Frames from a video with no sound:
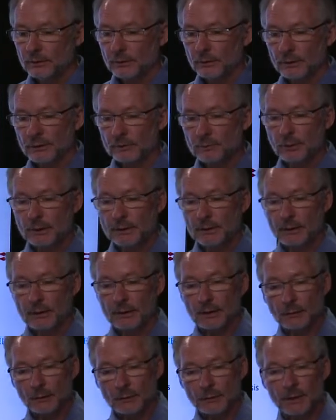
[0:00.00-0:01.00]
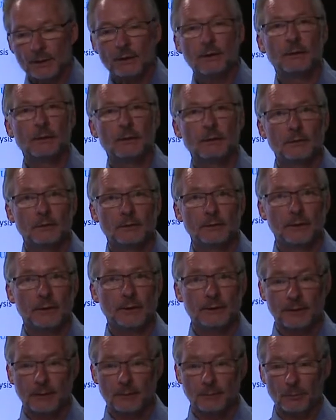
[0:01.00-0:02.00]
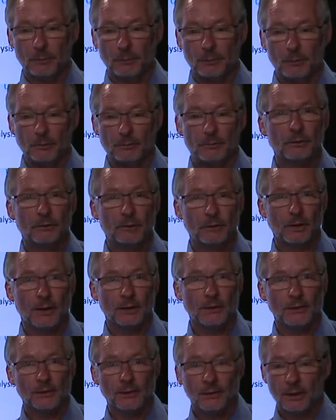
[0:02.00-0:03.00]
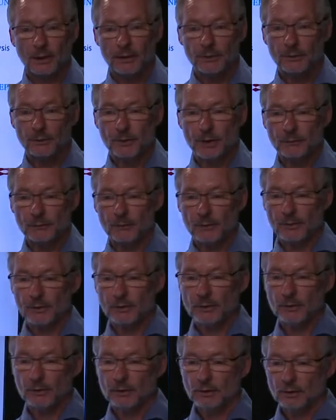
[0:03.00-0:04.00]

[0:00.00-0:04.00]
To explain that, I will take the example of large hydro dams,